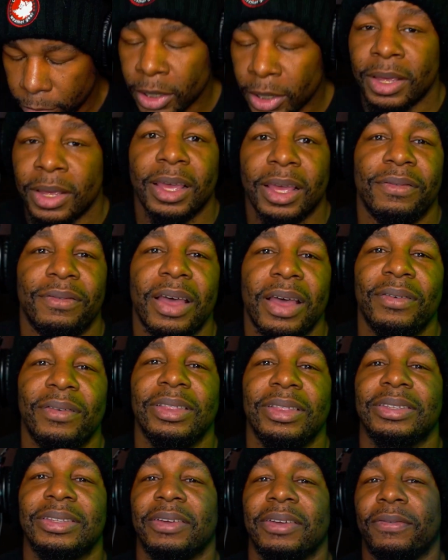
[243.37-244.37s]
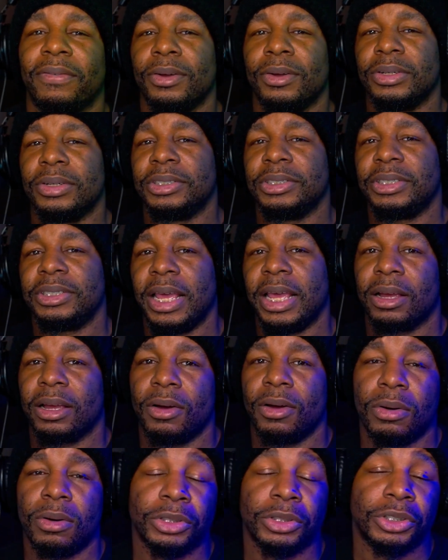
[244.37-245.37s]
if you haven't looked at Florges yet,
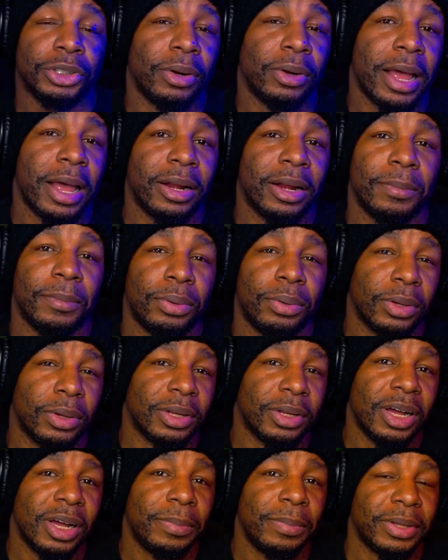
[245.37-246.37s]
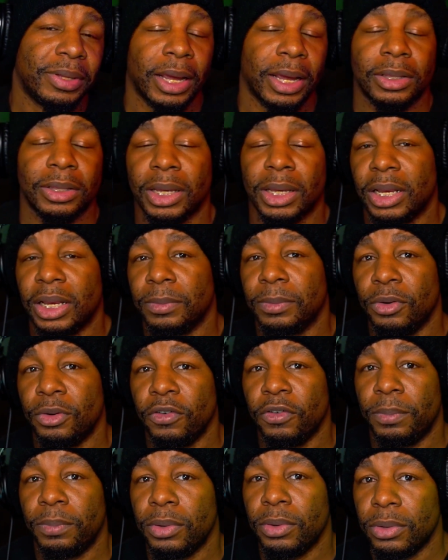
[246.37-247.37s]
go on Showdown and pull it up, take a look at his
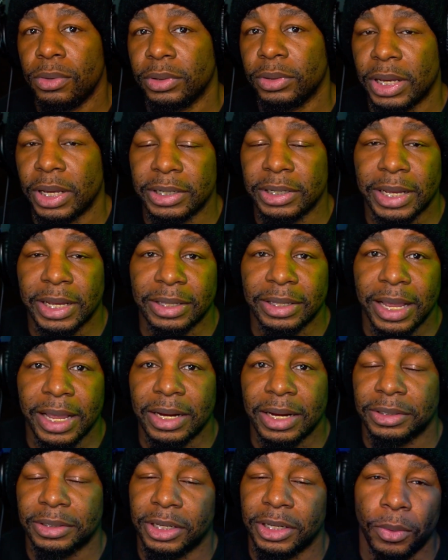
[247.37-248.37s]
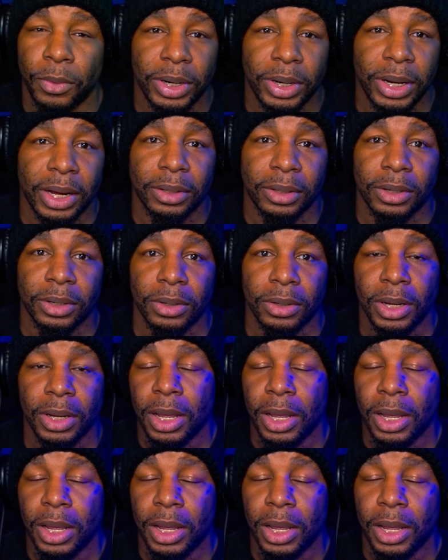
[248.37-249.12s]
move pool and things like that and see what it can do.